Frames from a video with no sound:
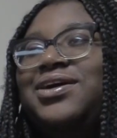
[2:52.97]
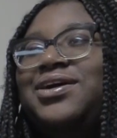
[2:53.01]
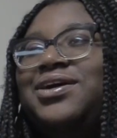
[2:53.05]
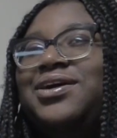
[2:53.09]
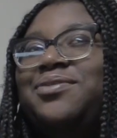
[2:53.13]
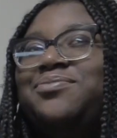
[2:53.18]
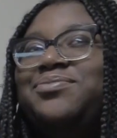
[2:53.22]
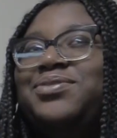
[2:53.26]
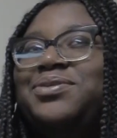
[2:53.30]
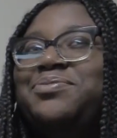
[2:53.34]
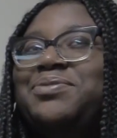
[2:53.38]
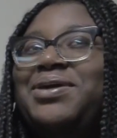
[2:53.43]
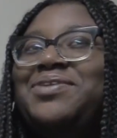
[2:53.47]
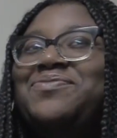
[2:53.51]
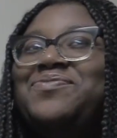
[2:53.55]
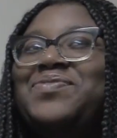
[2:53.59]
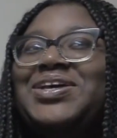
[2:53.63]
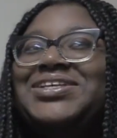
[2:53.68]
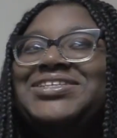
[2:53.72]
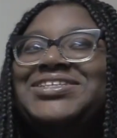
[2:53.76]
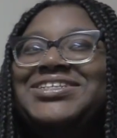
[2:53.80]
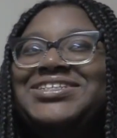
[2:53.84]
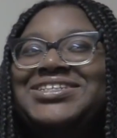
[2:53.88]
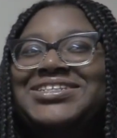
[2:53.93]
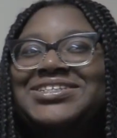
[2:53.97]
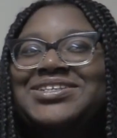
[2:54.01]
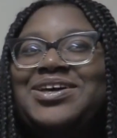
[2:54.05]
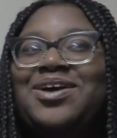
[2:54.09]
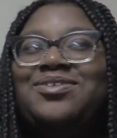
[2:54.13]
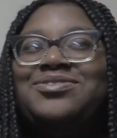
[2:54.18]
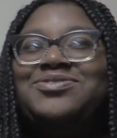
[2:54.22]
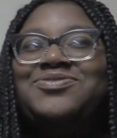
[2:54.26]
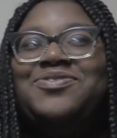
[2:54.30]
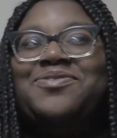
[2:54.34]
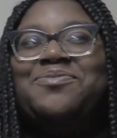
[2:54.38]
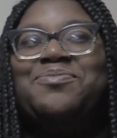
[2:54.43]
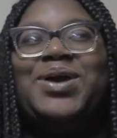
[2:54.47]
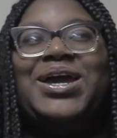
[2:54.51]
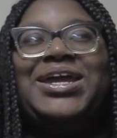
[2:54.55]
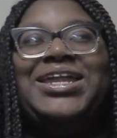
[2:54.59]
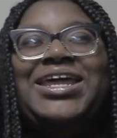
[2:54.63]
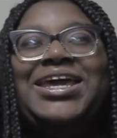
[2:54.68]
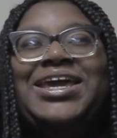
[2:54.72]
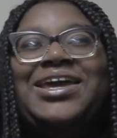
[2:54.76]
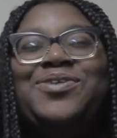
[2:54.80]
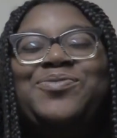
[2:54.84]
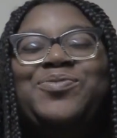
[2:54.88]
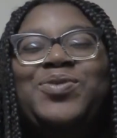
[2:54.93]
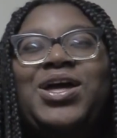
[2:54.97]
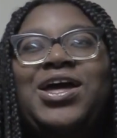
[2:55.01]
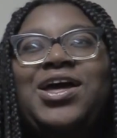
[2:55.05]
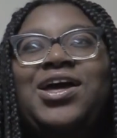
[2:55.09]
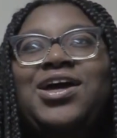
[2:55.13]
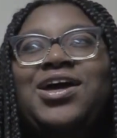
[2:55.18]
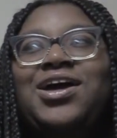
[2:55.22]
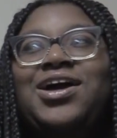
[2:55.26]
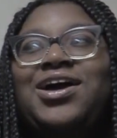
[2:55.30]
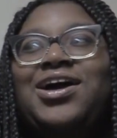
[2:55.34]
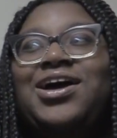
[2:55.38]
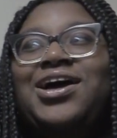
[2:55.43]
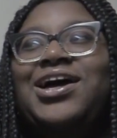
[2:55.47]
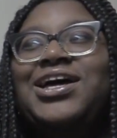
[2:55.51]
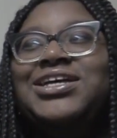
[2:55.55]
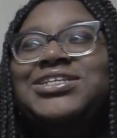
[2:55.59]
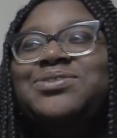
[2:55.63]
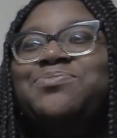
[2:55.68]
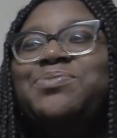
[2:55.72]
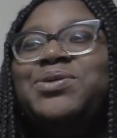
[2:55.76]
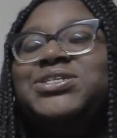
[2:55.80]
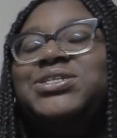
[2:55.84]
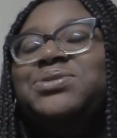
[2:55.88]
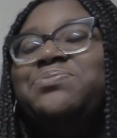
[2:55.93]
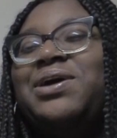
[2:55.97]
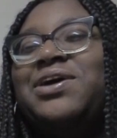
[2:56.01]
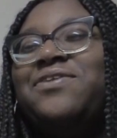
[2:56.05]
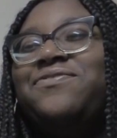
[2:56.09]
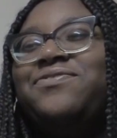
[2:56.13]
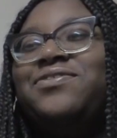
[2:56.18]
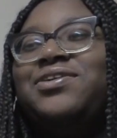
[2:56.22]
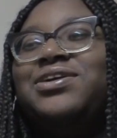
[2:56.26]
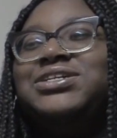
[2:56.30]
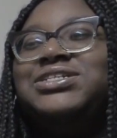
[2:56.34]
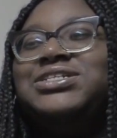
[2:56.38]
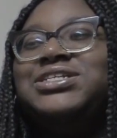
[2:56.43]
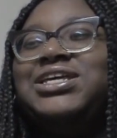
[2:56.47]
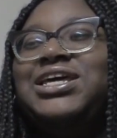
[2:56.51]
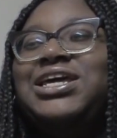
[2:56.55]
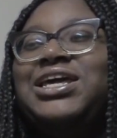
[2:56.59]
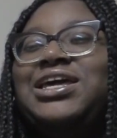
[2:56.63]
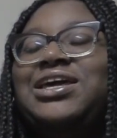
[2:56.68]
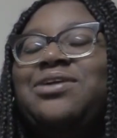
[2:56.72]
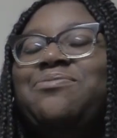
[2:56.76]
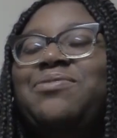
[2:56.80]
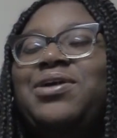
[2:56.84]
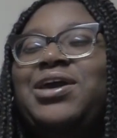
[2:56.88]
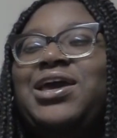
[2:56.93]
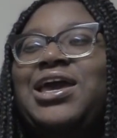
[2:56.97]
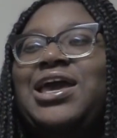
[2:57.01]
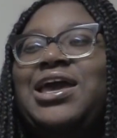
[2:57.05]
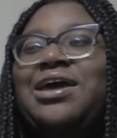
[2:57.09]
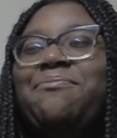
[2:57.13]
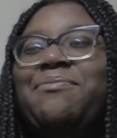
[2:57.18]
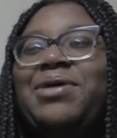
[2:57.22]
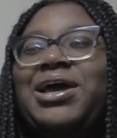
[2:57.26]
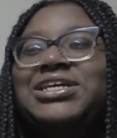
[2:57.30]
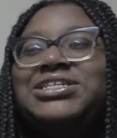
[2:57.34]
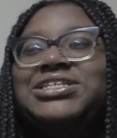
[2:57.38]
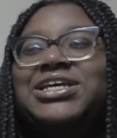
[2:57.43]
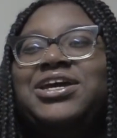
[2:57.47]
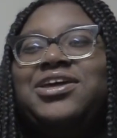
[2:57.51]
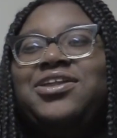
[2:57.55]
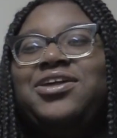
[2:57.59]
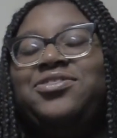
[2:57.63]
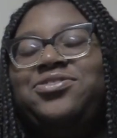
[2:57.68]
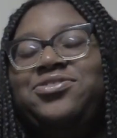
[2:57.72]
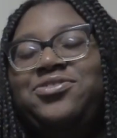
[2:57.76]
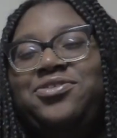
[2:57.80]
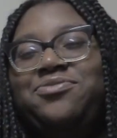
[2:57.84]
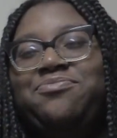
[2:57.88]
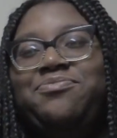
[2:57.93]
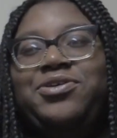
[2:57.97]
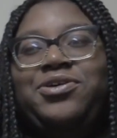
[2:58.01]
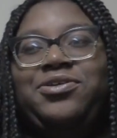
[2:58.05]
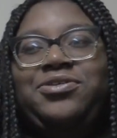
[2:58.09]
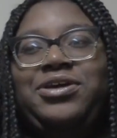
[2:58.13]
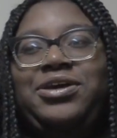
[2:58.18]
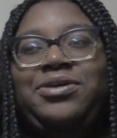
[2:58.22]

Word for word: Um, the name basically just comes from my name. Uh, it's a mix of my first name and my second and third middle